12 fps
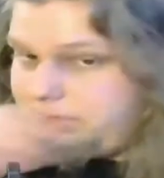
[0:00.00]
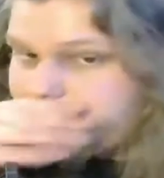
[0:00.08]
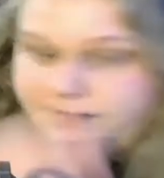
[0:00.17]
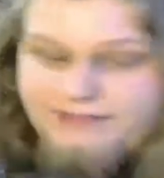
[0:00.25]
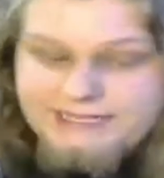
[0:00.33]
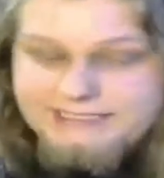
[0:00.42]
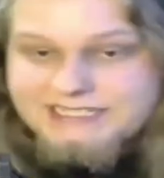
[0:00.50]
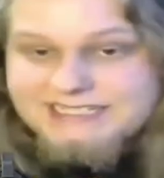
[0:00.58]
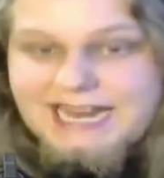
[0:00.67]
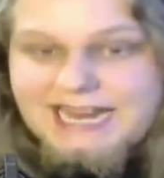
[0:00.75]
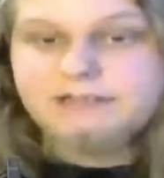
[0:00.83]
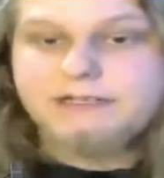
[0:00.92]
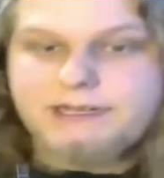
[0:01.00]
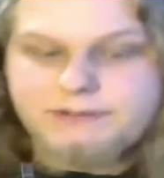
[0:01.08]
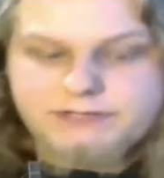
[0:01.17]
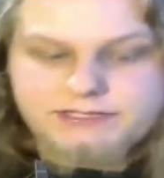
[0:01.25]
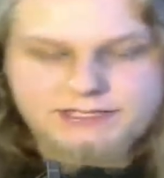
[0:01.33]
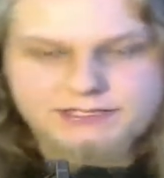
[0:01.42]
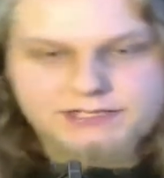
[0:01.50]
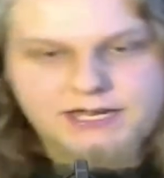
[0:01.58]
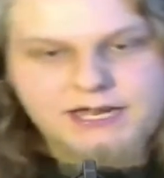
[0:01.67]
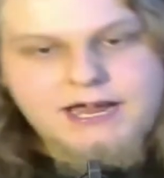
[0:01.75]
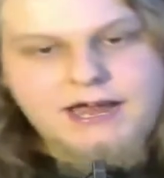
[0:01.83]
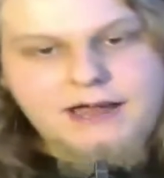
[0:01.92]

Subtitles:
Well, that's exactly how this is.